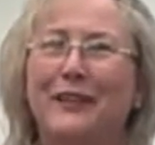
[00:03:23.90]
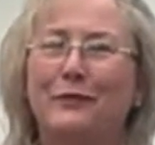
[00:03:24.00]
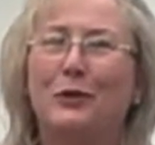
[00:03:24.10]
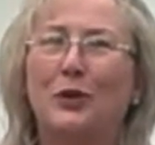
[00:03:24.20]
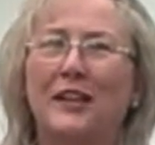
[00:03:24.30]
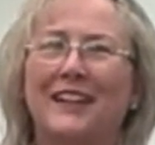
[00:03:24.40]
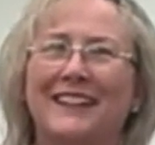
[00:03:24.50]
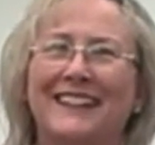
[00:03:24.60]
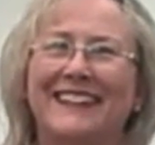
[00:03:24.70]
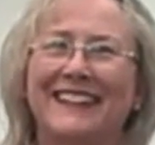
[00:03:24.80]
I had 40.
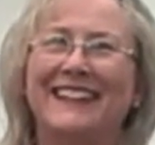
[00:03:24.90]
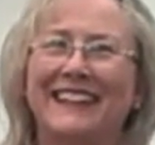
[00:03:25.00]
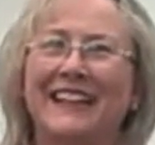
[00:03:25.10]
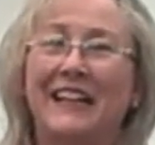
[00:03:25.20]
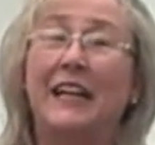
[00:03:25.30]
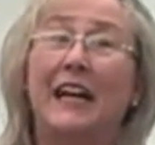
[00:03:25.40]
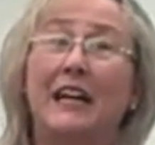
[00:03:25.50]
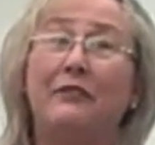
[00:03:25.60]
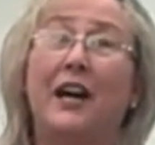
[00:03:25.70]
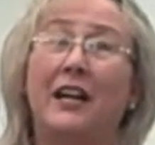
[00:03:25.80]

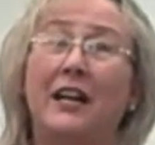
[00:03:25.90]
And if